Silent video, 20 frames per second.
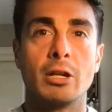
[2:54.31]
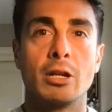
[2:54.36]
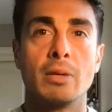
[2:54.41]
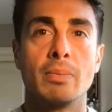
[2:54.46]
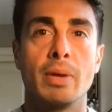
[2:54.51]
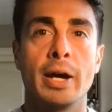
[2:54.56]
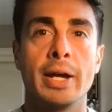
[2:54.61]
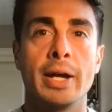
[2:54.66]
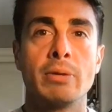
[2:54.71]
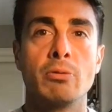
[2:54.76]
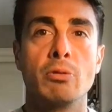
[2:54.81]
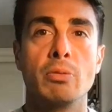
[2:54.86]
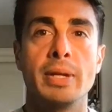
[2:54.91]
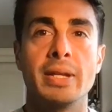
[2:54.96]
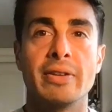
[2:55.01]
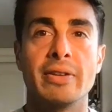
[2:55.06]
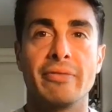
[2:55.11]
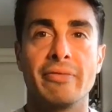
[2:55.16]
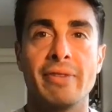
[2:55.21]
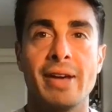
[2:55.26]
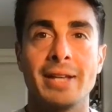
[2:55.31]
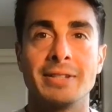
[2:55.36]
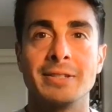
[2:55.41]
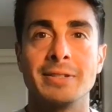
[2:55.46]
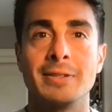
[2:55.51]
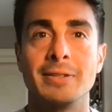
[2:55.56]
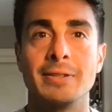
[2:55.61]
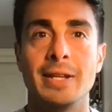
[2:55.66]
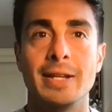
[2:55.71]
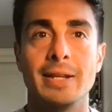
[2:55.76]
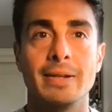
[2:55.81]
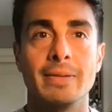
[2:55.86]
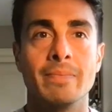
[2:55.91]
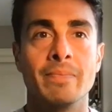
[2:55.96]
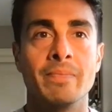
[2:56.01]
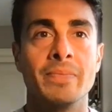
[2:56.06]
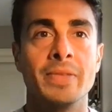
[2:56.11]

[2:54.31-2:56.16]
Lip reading: her body will be in a fasted state.